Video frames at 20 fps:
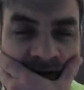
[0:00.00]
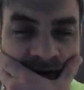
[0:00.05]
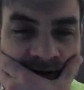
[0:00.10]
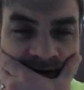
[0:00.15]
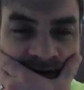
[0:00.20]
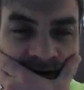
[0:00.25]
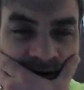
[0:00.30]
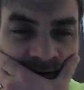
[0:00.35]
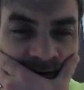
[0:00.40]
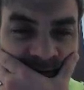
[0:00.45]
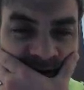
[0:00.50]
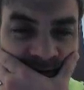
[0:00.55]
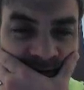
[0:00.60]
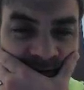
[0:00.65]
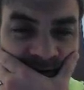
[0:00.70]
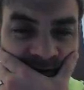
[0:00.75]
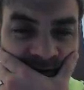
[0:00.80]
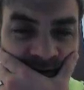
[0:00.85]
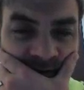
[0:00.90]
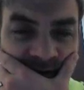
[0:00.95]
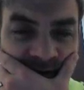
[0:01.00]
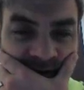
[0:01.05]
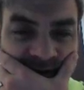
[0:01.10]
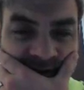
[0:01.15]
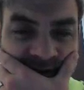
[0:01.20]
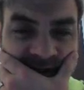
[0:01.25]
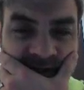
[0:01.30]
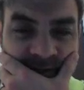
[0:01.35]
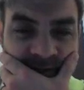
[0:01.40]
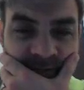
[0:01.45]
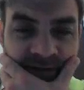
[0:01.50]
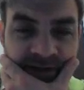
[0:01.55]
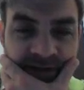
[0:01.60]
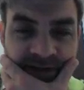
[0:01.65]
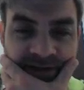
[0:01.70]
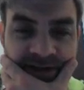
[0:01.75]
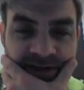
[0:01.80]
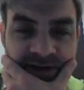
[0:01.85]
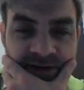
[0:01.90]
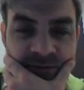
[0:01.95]
and then I'll be able to go in and
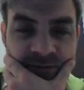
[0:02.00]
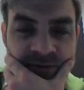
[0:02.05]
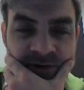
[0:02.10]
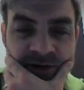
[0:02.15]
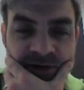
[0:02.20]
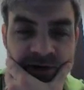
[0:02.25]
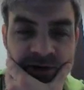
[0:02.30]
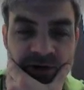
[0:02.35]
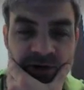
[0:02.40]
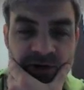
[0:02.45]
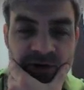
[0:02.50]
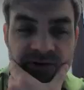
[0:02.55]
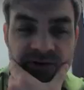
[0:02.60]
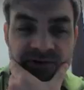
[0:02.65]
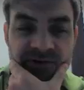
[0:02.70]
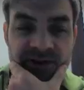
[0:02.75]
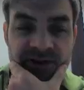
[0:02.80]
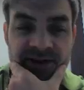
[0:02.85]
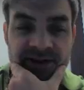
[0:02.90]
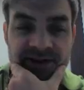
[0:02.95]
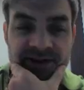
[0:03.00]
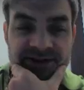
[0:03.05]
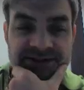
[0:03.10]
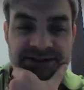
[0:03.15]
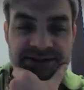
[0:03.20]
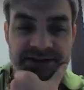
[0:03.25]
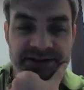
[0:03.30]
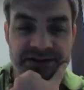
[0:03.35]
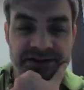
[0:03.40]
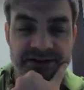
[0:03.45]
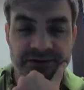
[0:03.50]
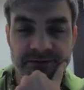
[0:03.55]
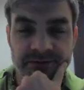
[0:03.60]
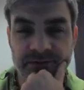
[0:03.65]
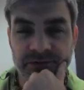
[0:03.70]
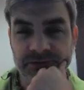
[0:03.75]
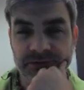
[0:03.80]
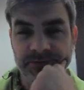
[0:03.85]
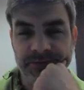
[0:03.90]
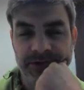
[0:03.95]
stipulate that it reoccurs at a set
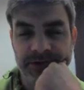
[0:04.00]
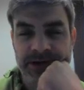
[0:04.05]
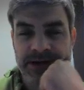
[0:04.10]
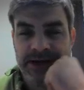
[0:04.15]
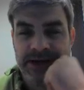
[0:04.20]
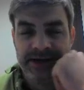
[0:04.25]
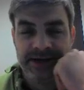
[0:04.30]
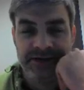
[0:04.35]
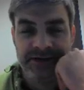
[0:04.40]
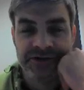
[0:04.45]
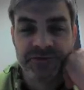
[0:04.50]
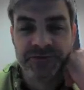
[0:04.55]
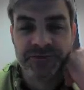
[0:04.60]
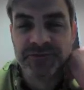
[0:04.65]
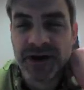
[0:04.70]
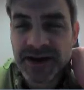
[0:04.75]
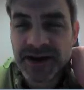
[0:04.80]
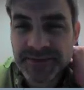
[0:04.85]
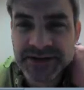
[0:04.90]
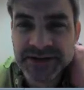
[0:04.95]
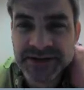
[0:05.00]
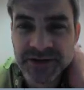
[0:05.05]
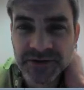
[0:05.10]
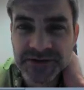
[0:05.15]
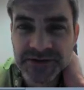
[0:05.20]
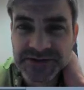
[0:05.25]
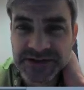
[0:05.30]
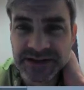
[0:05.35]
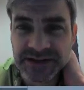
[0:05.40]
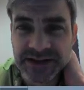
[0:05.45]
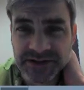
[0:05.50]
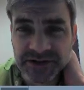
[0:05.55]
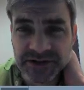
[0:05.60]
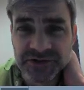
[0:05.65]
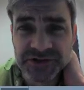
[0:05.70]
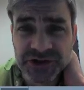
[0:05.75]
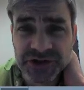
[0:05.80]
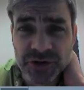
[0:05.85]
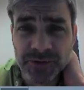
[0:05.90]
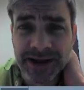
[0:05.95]
interval. Now you might be noticing that
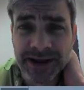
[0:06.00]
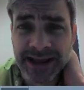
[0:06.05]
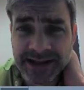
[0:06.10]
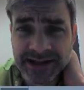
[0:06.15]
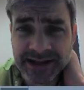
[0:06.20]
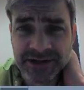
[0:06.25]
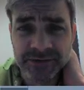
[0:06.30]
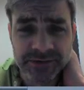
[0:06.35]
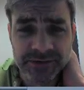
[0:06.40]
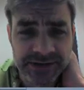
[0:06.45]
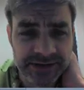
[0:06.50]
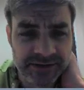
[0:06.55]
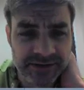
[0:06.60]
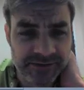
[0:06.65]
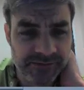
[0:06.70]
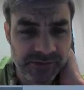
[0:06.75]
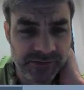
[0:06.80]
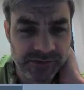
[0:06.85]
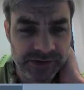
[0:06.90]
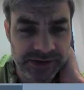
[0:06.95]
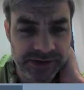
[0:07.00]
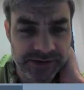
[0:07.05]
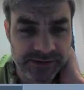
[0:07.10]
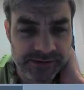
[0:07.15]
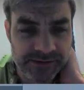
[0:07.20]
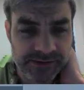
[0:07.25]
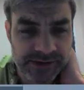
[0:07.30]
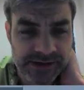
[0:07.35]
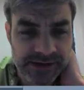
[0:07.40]
there's no annual interval here.